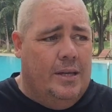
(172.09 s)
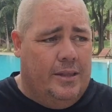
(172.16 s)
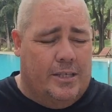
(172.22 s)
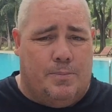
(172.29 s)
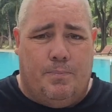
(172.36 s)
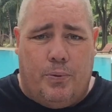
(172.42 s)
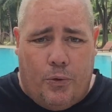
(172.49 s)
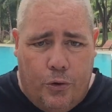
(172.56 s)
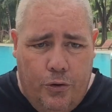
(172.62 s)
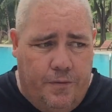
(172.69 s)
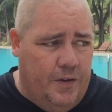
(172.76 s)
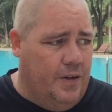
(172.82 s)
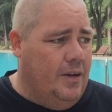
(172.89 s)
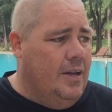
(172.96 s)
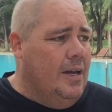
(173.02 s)
that's
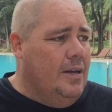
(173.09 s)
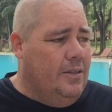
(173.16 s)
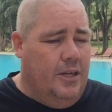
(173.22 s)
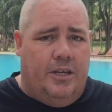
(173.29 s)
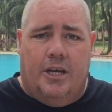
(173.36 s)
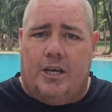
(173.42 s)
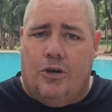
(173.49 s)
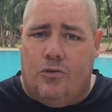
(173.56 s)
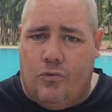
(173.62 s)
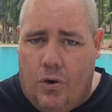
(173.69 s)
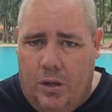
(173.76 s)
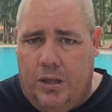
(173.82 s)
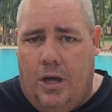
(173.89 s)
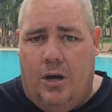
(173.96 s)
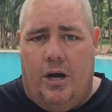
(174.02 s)
proven, that you can
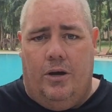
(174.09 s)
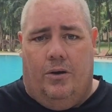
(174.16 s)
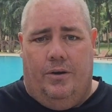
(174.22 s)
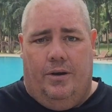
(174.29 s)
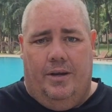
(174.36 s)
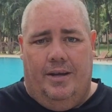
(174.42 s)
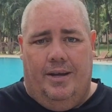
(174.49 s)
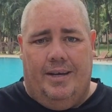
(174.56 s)
rely on.